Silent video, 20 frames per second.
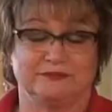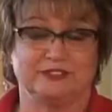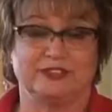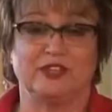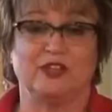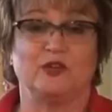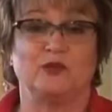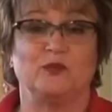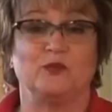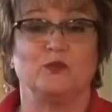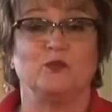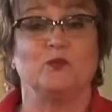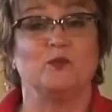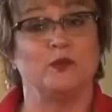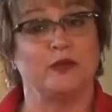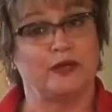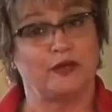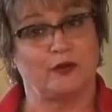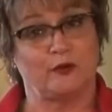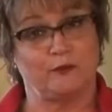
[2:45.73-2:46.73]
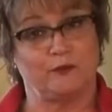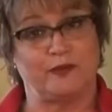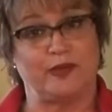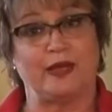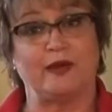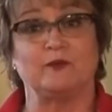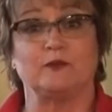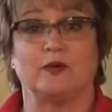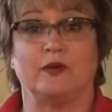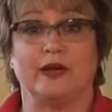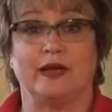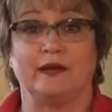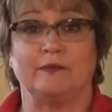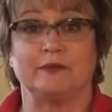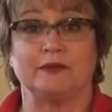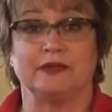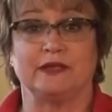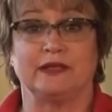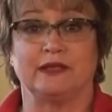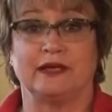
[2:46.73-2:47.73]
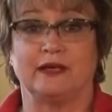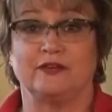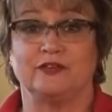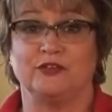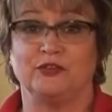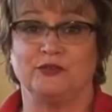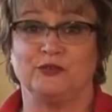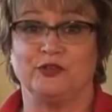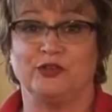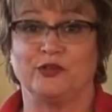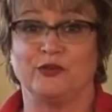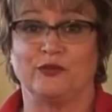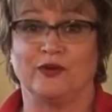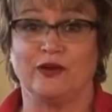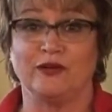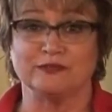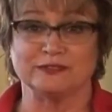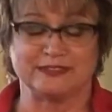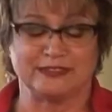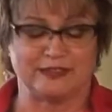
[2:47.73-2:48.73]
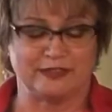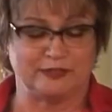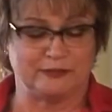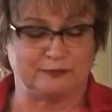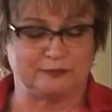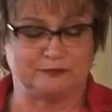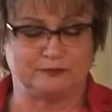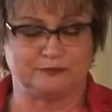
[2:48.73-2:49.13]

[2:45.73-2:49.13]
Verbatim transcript: so we hope that will happen in our new year also.